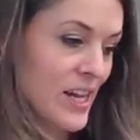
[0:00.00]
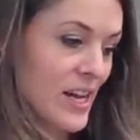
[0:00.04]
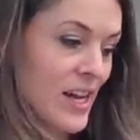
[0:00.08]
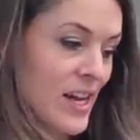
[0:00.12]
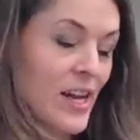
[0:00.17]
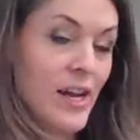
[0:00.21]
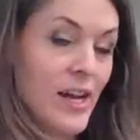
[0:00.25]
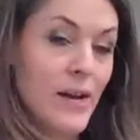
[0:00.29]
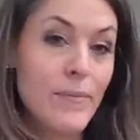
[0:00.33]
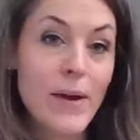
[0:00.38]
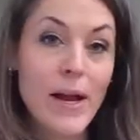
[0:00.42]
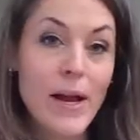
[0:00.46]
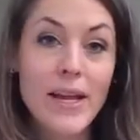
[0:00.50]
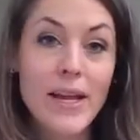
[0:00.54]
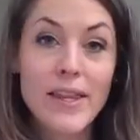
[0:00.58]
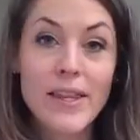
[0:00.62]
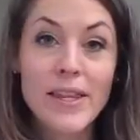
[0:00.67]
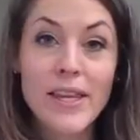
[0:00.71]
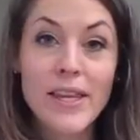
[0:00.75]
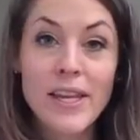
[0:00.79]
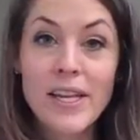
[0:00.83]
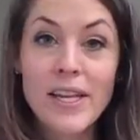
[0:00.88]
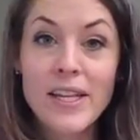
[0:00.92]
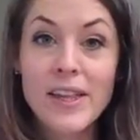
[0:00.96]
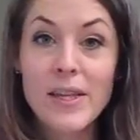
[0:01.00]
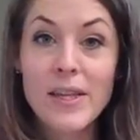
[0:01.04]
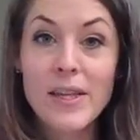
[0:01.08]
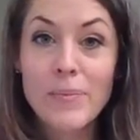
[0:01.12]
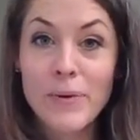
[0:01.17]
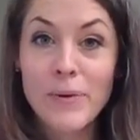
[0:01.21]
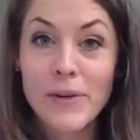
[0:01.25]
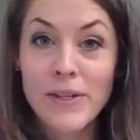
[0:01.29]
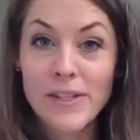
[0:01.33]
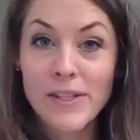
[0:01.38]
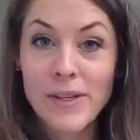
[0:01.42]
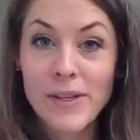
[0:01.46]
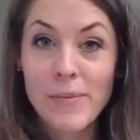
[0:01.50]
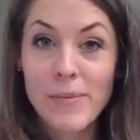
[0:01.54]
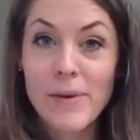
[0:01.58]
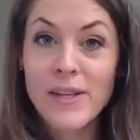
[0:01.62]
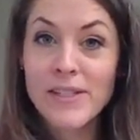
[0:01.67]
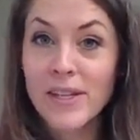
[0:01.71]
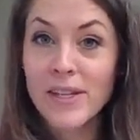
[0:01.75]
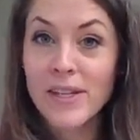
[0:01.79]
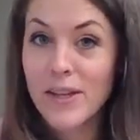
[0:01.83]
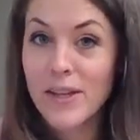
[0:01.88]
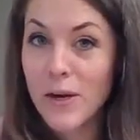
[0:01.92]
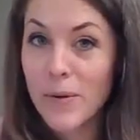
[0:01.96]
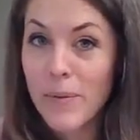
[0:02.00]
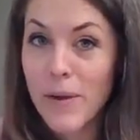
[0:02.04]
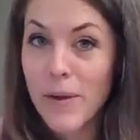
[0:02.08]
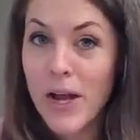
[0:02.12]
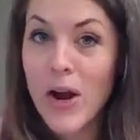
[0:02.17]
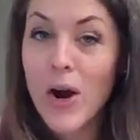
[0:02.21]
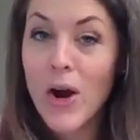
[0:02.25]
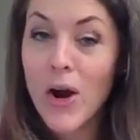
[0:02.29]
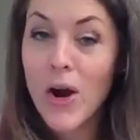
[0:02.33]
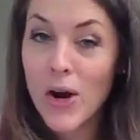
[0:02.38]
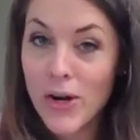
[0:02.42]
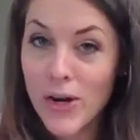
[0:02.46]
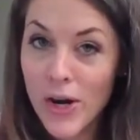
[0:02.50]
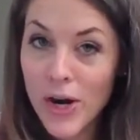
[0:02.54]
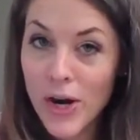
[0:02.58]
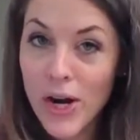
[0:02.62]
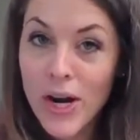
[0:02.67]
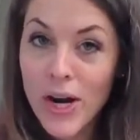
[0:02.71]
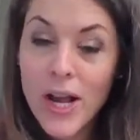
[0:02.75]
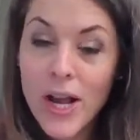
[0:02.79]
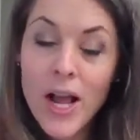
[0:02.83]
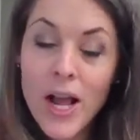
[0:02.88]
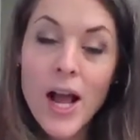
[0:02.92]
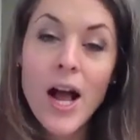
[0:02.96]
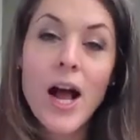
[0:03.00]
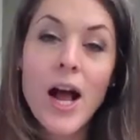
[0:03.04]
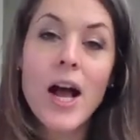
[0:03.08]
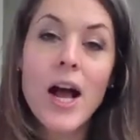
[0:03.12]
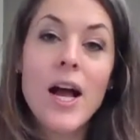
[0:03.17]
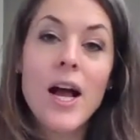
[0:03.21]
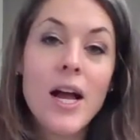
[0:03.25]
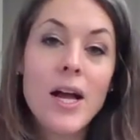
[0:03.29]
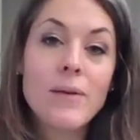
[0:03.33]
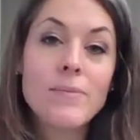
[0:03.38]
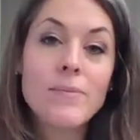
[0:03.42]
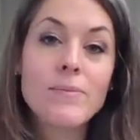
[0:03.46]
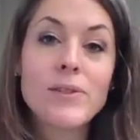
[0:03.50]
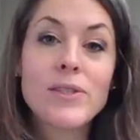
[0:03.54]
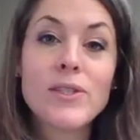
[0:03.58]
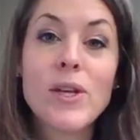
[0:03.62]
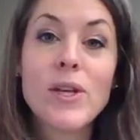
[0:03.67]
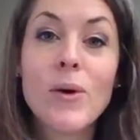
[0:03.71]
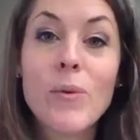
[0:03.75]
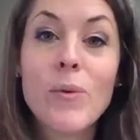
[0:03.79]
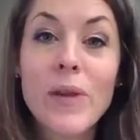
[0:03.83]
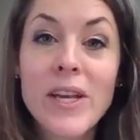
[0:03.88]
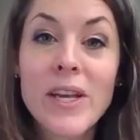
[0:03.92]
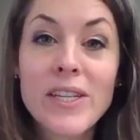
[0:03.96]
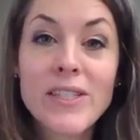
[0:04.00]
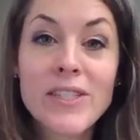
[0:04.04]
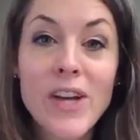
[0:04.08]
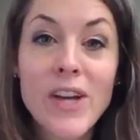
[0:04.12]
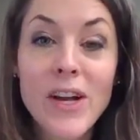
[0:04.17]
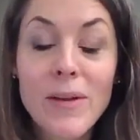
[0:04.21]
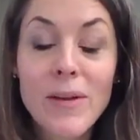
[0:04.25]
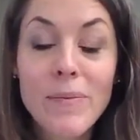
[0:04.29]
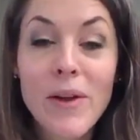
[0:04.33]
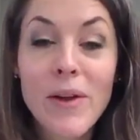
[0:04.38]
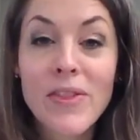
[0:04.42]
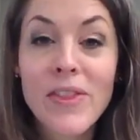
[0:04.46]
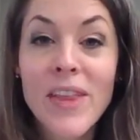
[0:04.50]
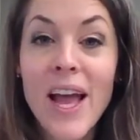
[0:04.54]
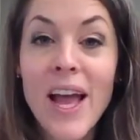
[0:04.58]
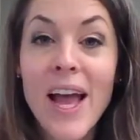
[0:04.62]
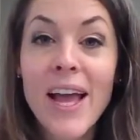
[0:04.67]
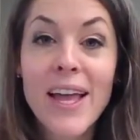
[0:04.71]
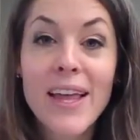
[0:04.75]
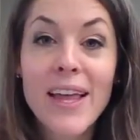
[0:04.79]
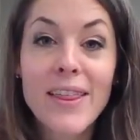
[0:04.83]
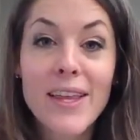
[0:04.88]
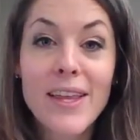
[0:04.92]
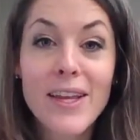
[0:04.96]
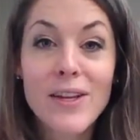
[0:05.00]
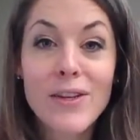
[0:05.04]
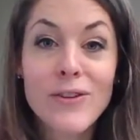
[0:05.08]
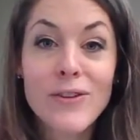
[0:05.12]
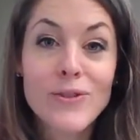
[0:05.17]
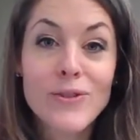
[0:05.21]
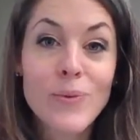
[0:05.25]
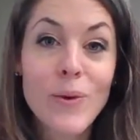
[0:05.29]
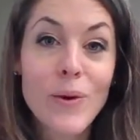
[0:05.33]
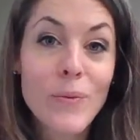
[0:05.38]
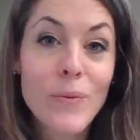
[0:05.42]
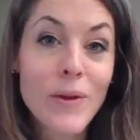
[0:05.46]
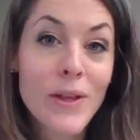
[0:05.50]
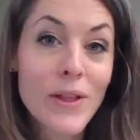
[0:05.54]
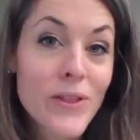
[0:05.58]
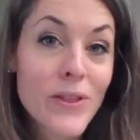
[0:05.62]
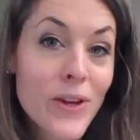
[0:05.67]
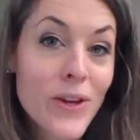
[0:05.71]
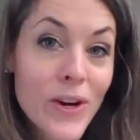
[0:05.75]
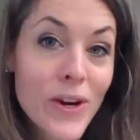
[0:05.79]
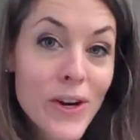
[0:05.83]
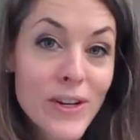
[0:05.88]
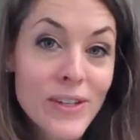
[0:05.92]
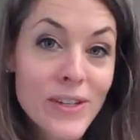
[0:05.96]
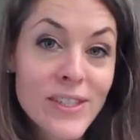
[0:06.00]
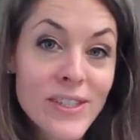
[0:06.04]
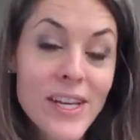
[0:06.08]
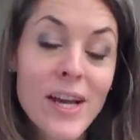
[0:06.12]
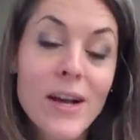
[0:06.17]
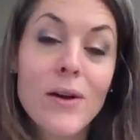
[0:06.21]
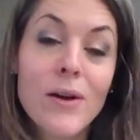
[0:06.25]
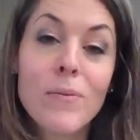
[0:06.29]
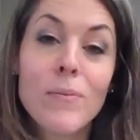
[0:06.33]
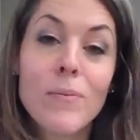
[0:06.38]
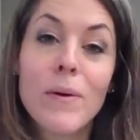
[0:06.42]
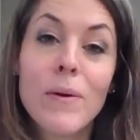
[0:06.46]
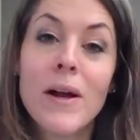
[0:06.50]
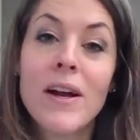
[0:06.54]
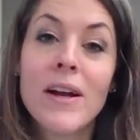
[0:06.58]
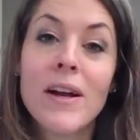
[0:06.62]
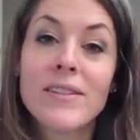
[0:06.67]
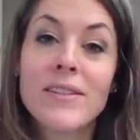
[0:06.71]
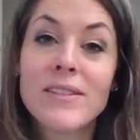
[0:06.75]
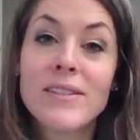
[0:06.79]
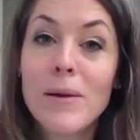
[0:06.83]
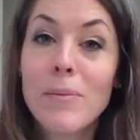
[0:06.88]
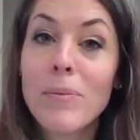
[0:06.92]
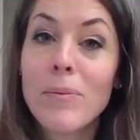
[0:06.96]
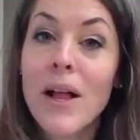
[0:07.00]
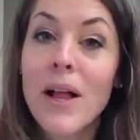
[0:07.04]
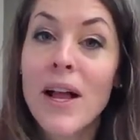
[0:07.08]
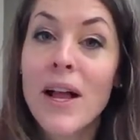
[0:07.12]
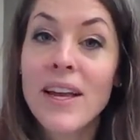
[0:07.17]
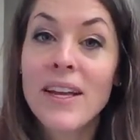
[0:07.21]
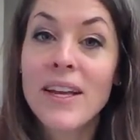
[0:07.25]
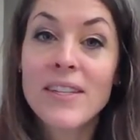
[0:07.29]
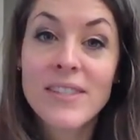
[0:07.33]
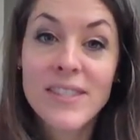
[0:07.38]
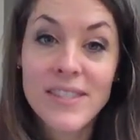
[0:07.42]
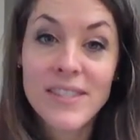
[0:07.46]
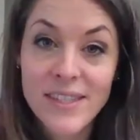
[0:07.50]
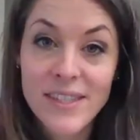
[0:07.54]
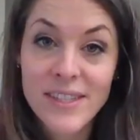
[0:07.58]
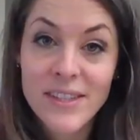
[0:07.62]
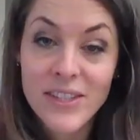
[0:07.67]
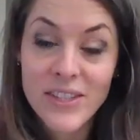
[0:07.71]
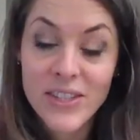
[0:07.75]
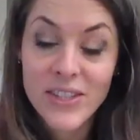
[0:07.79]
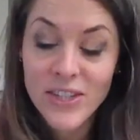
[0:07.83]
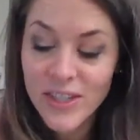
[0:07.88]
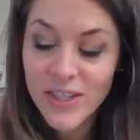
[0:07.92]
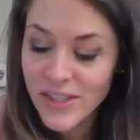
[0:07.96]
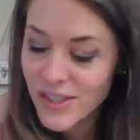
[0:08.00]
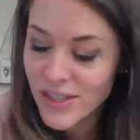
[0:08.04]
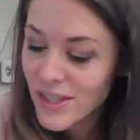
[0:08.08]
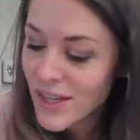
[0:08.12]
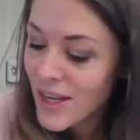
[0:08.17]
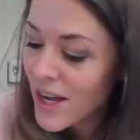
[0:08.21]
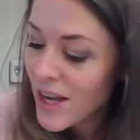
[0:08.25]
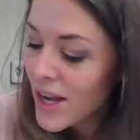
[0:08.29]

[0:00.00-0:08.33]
I think the prism is a little bit harder, so we can talk about that and then use what we learned to help us apply it to cylinders.